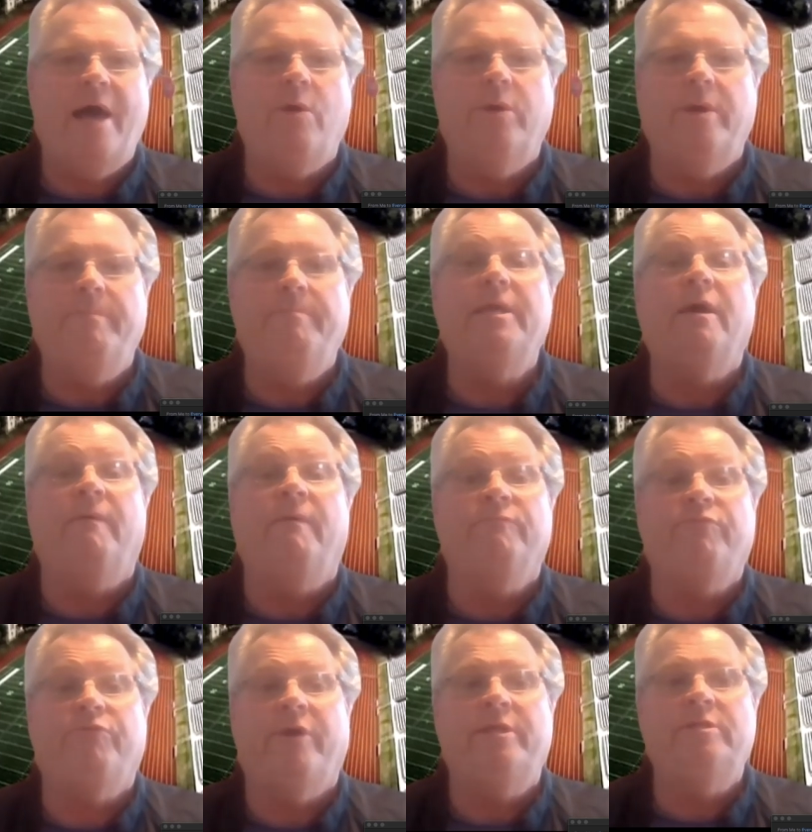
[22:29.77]
out and become
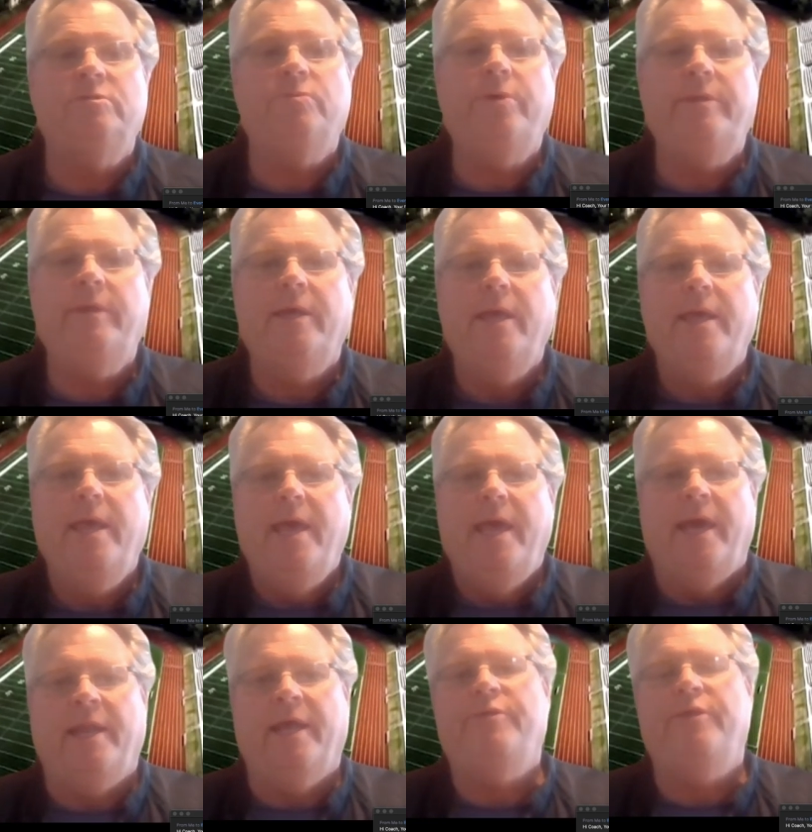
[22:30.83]
friends with,
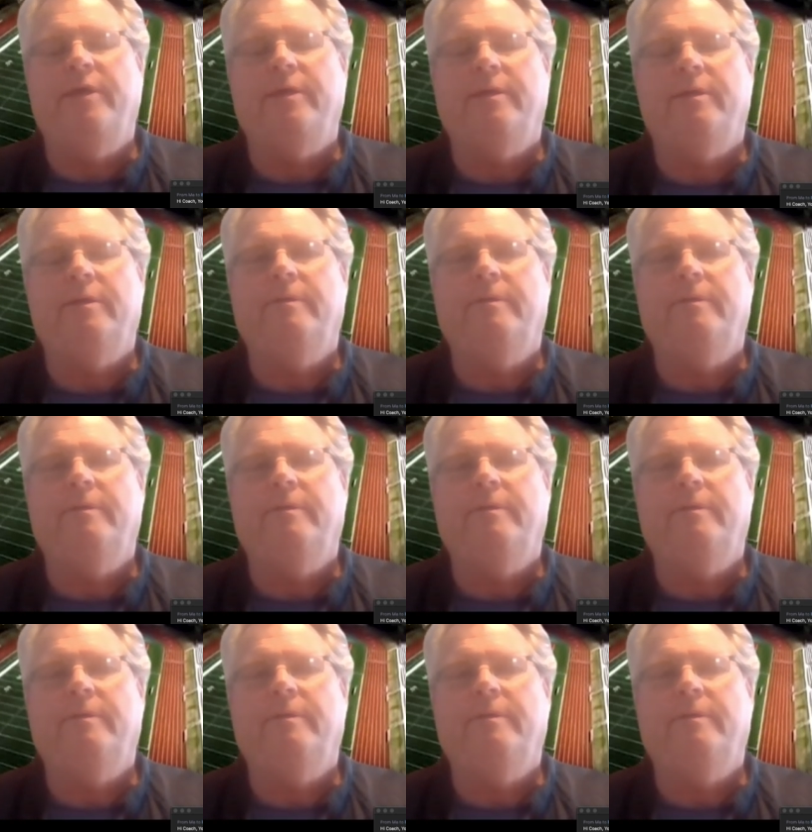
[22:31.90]
and I think